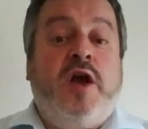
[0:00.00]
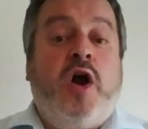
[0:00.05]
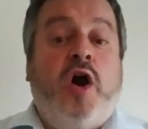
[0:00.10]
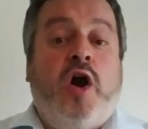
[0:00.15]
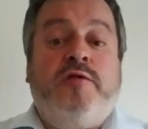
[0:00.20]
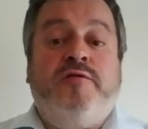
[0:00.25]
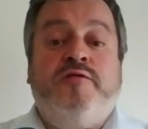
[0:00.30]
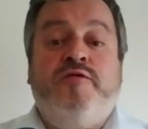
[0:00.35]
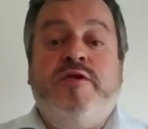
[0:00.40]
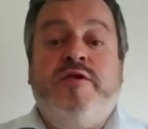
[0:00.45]

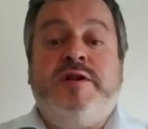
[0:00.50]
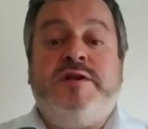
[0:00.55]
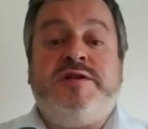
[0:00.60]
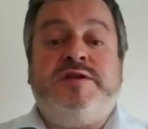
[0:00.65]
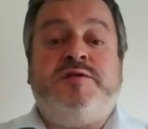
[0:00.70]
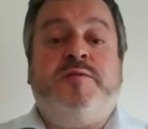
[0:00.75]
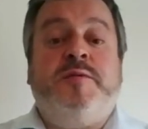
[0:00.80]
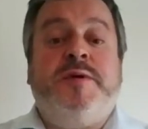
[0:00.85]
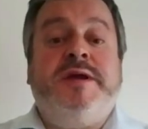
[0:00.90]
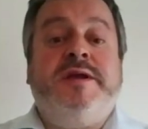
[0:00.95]
offering a
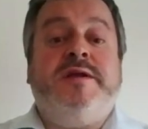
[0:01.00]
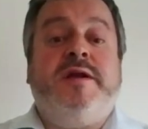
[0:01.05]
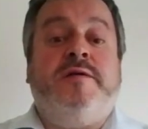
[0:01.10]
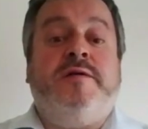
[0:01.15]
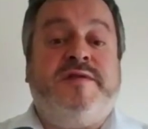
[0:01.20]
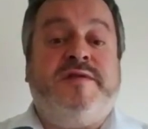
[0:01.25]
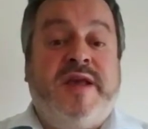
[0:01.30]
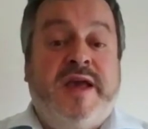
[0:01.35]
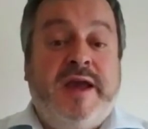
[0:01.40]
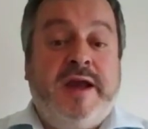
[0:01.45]
suite of
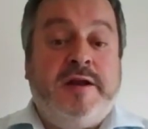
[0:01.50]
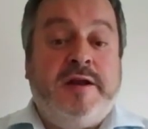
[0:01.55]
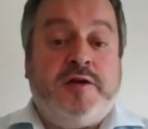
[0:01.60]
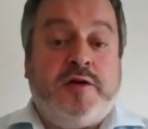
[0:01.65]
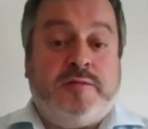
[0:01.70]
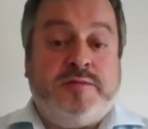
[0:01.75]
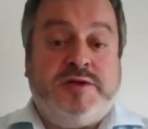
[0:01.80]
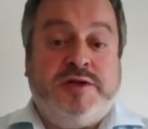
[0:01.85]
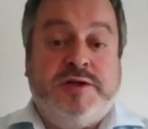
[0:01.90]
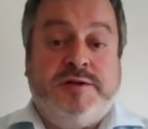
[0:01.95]
tailored
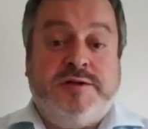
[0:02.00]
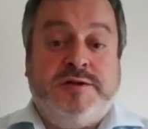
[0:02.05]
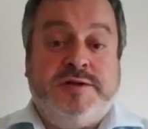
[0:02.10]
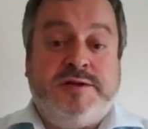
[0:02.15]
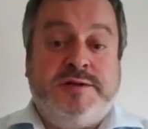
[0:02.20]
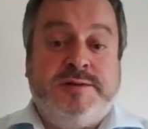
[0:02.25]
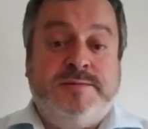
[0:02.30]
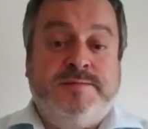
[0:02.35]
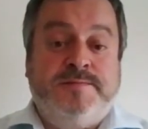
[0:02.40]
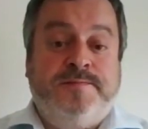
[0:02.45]

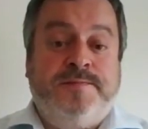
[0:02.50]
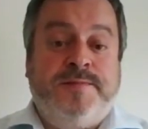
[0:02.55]
options.